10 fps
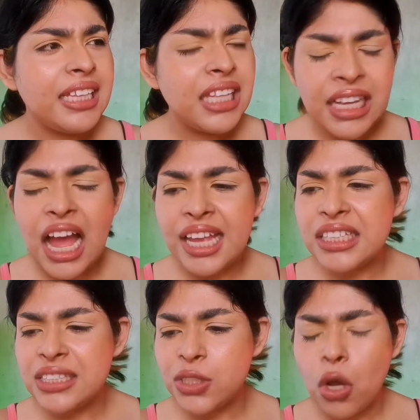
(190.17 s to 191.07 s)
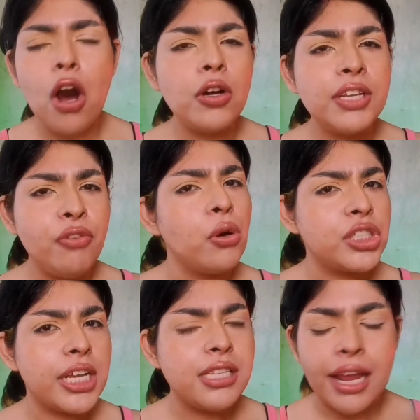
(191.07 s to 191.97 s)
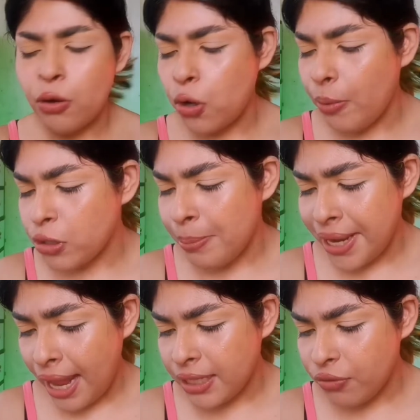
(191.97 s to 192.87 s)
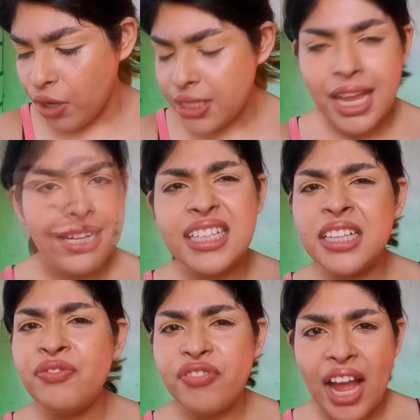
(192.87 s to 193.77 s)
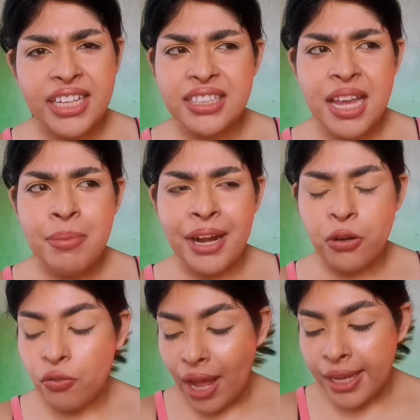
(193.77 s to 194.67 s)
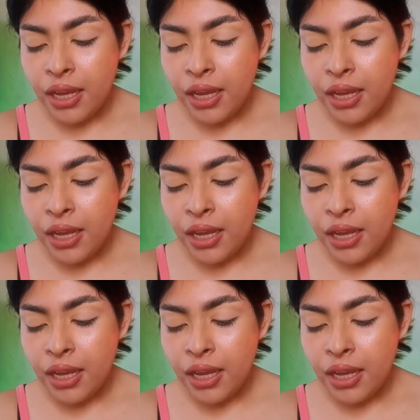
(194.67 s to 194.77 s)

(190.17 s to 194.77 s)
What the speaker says: think I saw only 4 shades. I don't know about the metallic ones. I didn't find them. I don't know why.